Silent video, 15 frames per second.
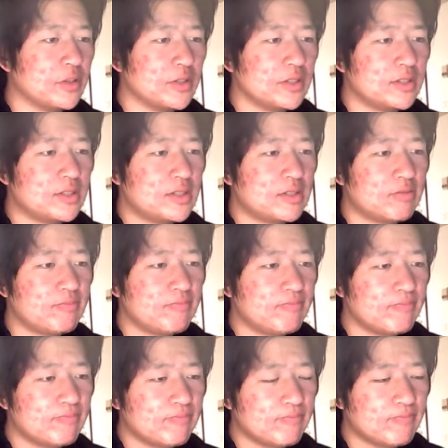goods.
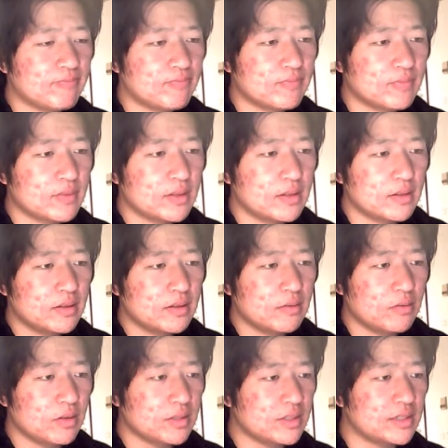
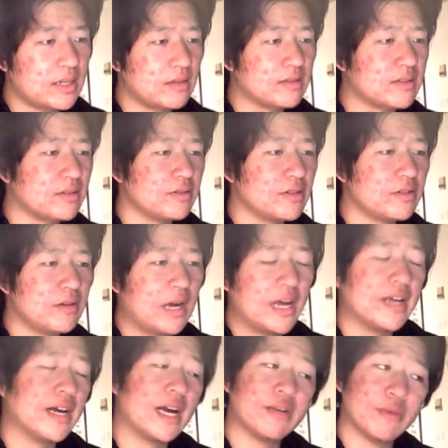What does the soundstone do?
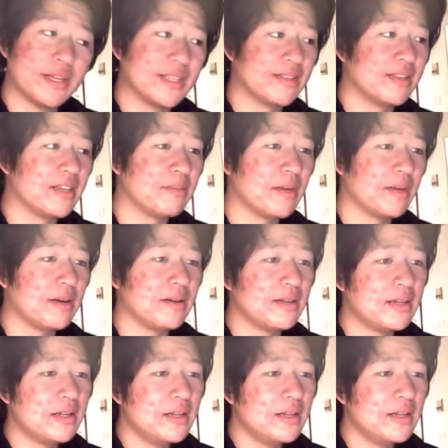I, I read the thing, but